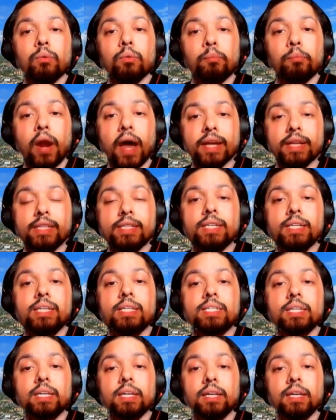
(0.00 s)
Pride
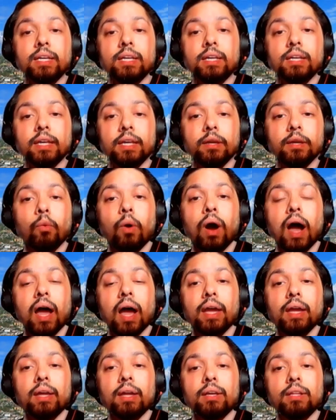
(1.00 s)
TT,
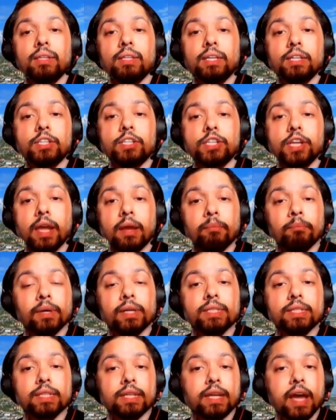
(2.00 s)
EY, the
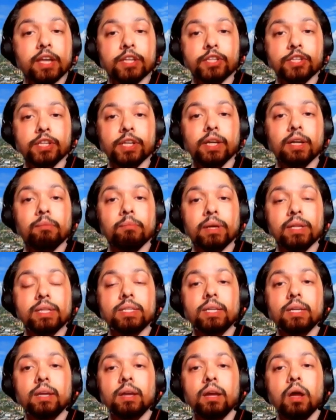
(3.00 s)
Chamber's ESG
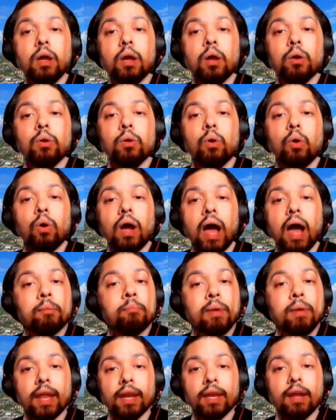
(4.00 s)
Committee, and
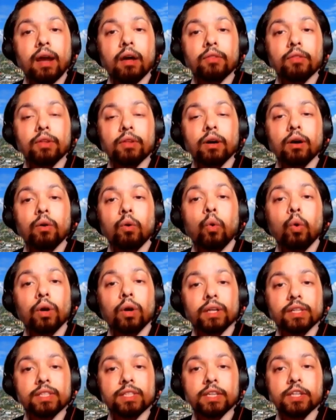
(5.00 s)
many other
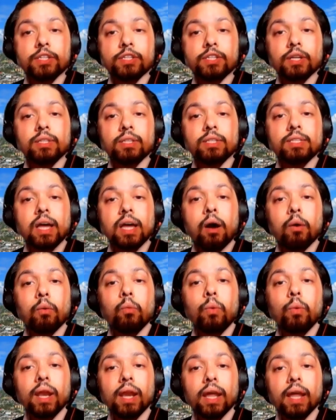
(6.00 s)
organizations are
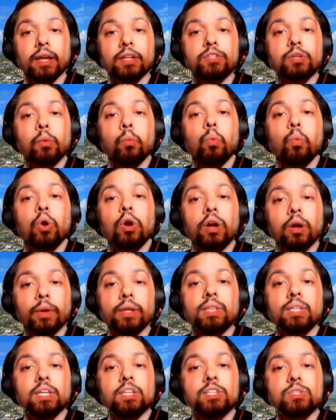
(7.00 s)
willing to work
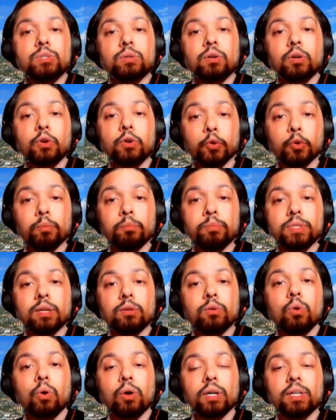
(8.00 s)
with these groups and
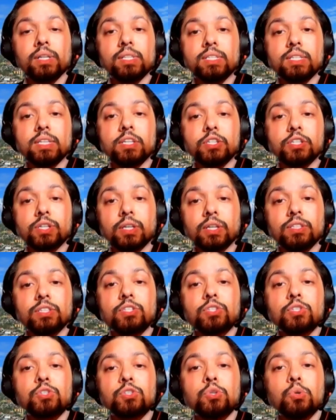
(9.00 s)

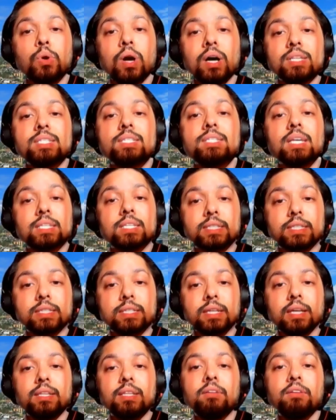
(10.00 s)
organizations to assist
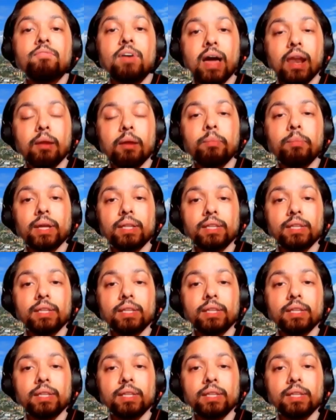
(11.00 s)
in developing